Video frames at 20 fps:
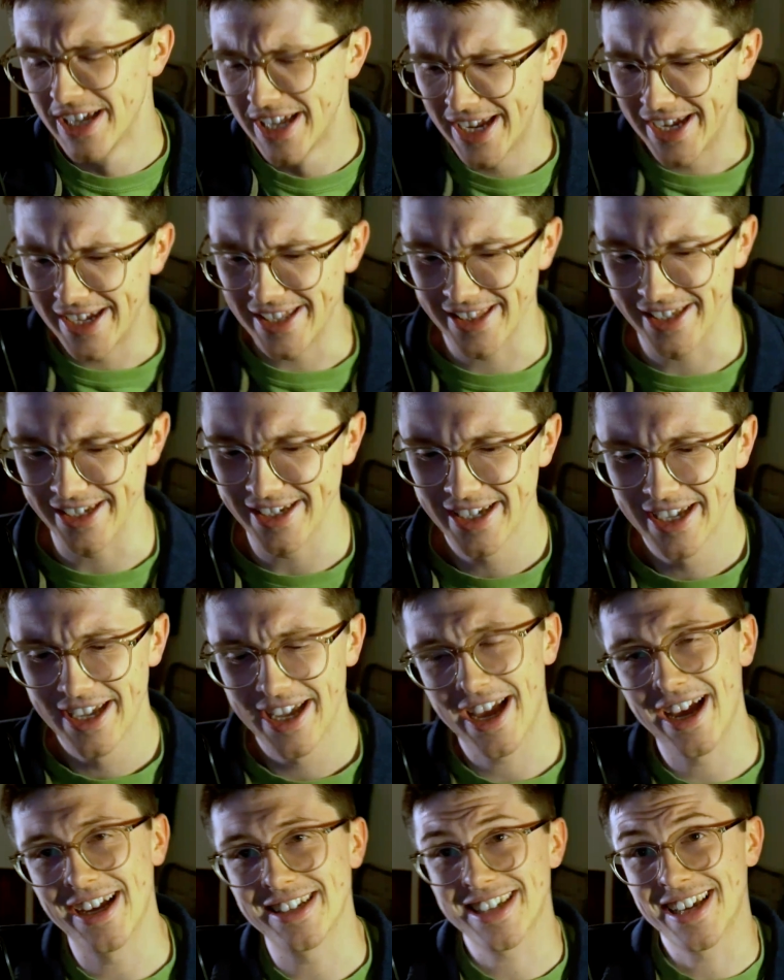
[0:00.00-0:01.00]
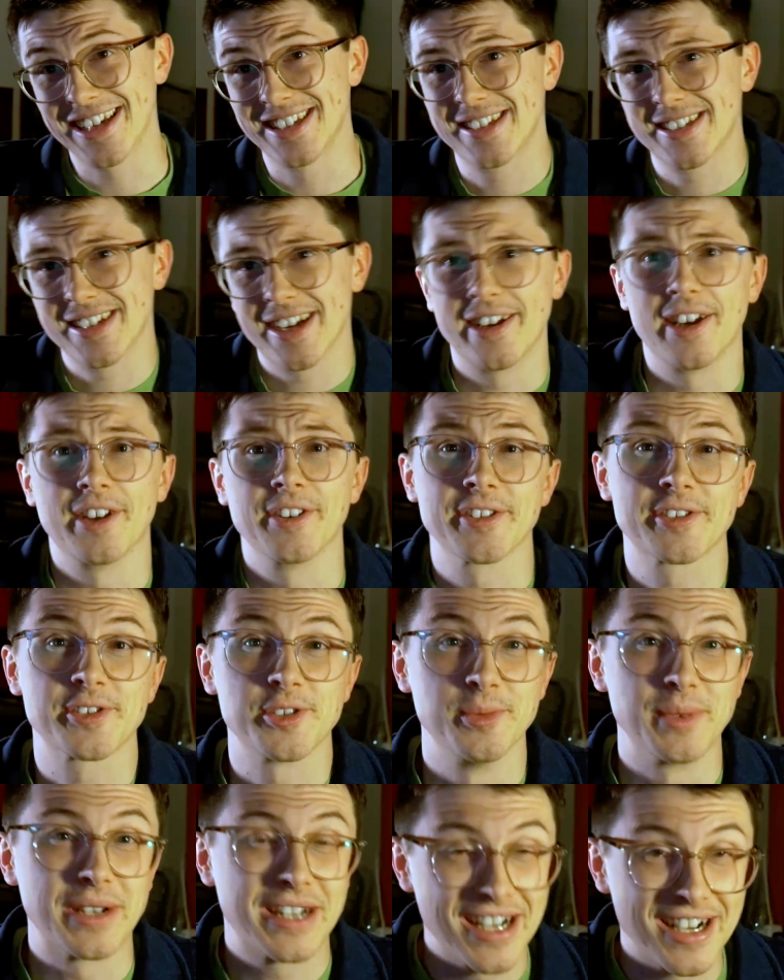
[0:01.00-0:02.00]
either at
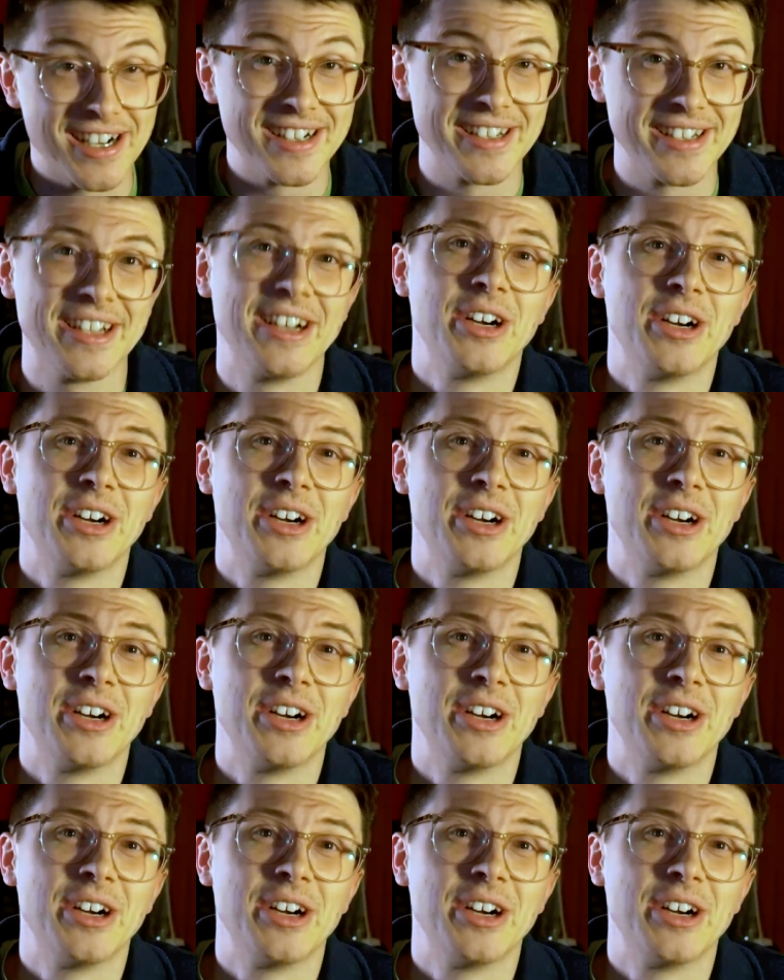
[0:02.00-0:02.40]
SJ_Mackay